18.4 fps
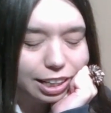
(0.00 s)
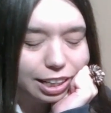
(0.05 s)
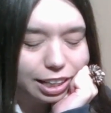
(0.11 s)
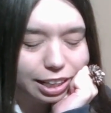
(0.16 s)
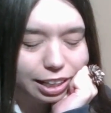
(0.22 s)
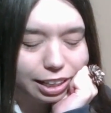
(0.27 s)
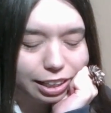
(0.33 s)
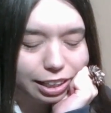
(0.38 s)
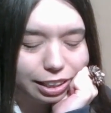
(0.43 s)

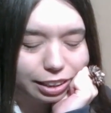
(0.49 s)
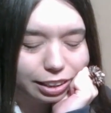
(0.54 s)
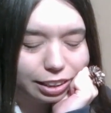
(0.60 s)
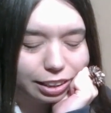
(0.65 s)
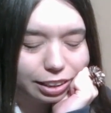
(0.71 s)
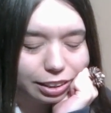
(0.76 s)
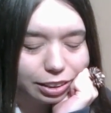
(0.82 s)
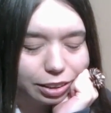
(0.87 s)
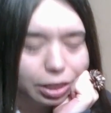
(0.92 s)

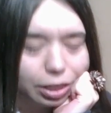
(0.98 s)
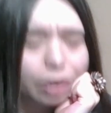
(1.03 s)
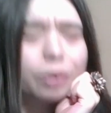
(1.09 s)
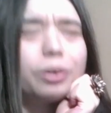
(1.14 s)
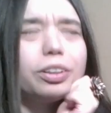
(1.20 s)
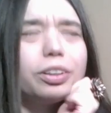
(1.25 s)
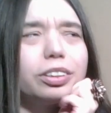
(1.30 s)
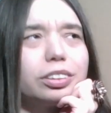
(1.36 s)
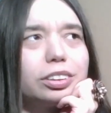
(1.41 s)

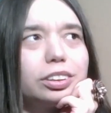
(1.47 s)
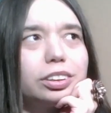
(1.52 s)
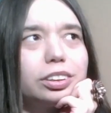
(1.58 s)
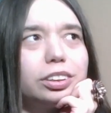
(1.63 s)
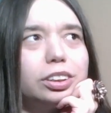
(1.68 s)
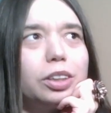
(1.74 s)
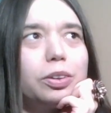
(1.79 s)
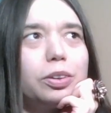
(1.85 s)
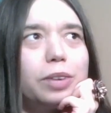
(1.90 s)

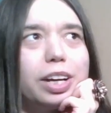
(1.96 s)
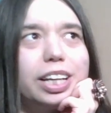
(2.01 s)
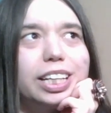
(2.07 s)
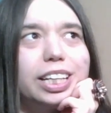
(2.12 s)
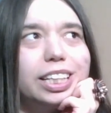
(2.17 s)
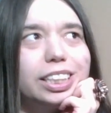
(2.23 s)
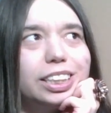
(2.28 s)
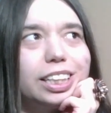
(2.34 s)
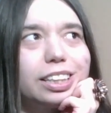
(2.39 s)
No, I
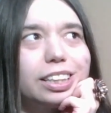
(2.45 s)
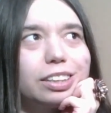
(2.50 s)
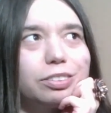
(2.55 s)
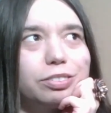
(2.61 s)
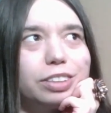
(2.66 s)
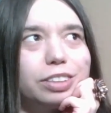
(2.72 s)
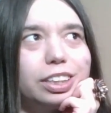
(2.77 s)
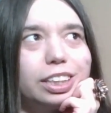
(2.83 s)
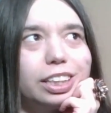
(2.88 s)
didn't get the
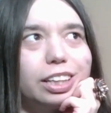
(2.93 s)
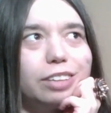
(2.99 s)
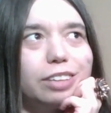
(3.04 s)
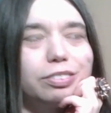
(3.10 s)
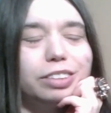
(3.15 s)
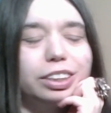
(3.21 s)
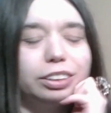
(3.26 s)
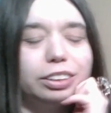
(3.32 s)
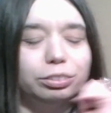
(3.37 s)
feeling
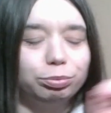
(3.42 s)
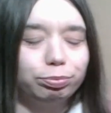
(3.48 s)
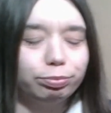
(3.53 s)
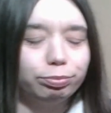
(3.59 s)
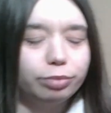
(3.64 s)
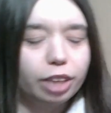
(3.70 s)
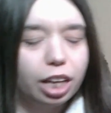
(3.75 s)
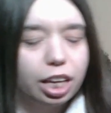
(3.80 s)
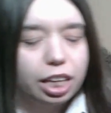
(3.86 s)
of it.
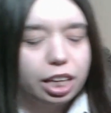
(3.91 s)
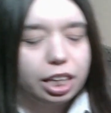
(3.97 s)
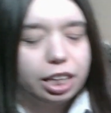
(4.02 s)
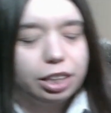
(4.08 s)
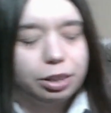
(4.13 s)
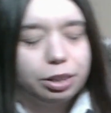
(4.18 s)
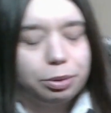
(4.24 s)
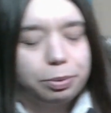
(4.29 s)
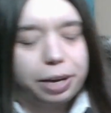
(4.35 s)

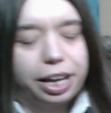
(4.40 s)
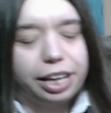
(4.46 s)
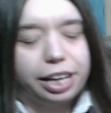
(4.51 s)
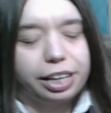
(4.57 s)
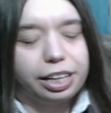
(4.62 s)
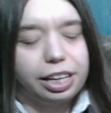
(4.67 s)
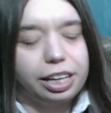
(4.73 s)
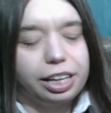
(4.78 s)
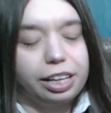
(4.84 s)
Either
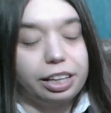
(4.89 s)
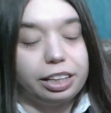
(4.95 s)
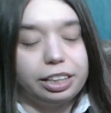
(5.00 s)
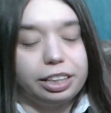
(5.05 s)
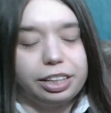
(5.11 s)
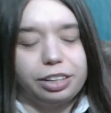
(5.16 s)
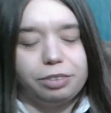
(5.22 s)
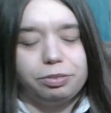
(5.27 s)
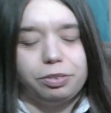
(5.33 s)
way,
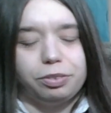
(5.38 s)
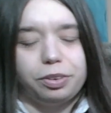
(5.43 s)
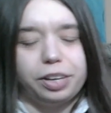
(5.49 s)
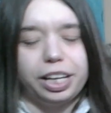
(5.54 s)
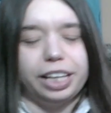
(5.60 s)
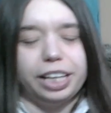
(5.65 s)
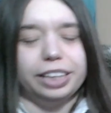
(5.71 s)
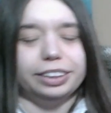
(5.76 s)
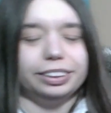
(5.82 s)

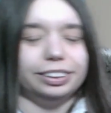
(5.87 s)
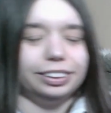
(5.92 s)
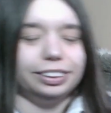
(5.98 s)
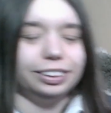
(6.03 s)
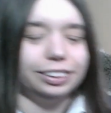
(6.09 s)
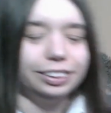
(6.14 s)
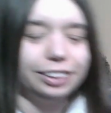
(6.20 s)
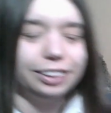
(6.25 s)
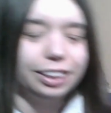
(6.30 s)

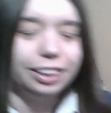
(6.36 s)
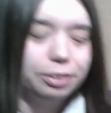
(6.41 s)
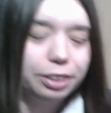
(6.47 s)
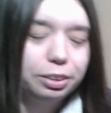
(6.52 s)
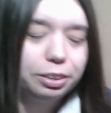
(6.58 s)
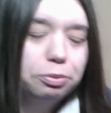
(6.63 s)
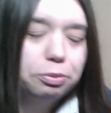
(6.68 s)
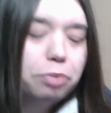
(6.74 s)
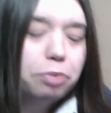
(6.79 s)
clairvoyance. There we go.